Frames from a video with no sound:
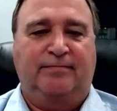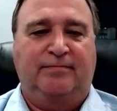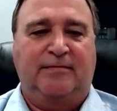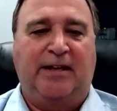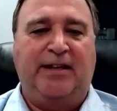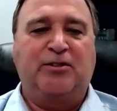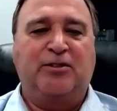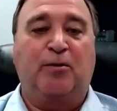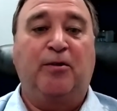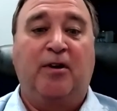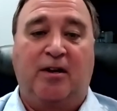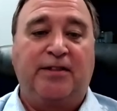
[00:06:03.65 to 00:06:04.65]
And these
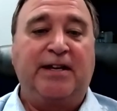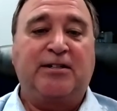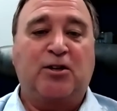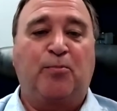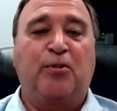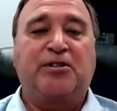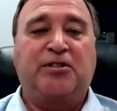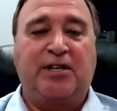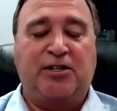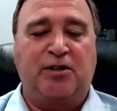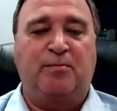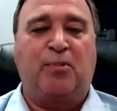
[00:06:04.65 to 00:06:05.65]
are
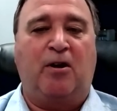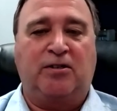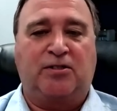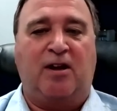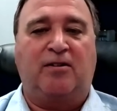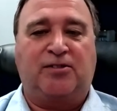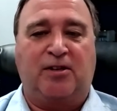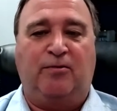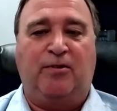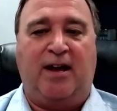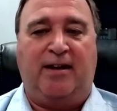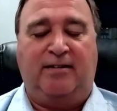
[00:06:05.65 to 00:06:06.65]
precision parts also,
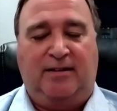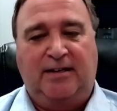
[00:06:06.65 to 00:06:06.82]
not,